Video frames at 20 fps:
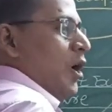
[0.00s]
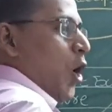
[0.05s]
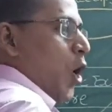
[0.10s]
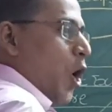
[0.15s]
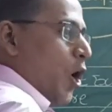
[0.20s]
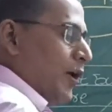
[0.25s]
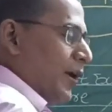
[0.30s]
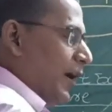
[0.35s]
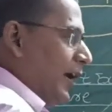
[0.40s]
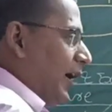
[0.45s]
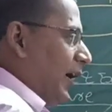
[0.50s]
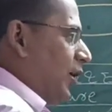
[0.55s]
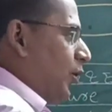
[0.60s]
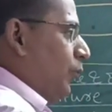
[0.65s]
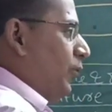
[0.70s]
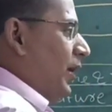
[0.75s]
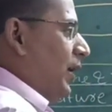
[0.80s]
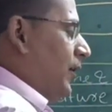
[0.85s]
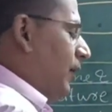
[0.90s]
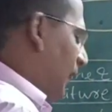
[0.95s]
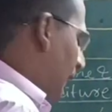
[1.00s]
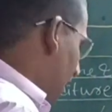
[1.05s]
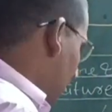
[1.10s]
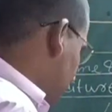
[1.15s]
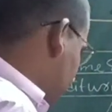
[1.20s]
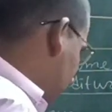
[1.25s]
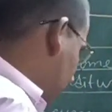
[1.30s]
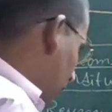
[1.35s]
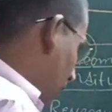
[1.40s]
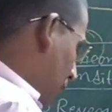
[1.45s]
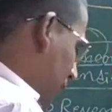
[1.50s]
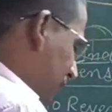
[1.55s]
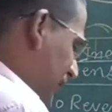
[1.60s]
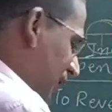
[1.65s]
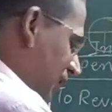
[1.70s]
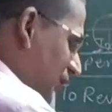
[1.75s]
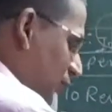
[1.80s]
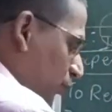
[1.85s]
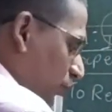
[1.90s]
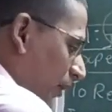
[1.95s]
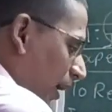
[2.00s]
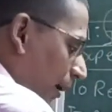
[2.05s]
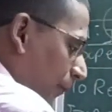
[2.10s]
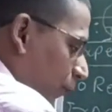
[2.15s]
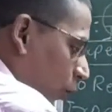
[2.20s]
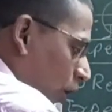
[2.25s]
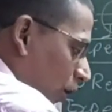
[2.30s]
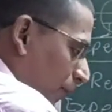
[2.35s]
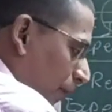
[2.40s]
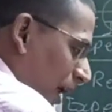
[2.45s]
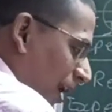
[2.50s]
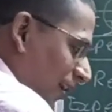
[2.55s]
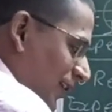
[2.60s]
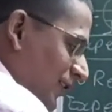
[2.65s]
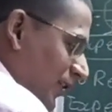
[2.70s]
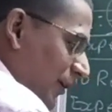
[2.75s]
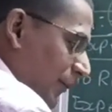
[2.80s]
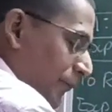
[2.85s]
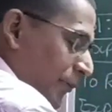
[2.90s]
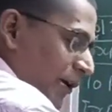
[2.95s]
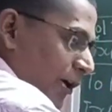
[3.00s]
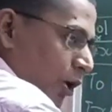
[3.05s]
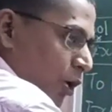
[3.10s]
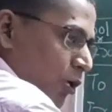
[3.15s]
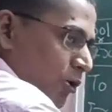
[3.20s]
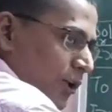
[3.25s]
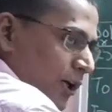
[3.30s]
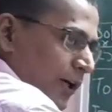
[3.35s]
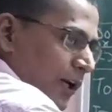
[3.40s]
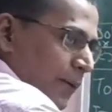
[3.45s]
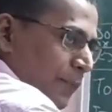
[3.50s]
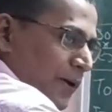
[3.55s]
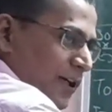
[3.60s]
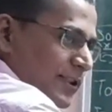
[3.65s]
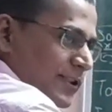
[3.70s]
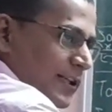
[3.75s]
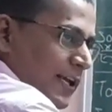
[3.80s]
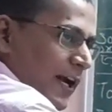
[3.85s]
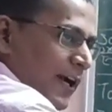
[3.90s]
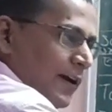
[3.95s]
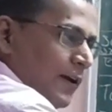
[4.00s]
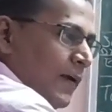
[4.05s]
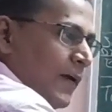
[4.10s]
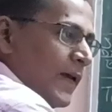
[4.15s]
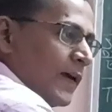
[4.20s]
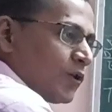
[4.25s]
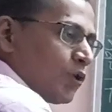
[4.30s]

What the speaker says: or it will, since we have got balancing figure on the debit side,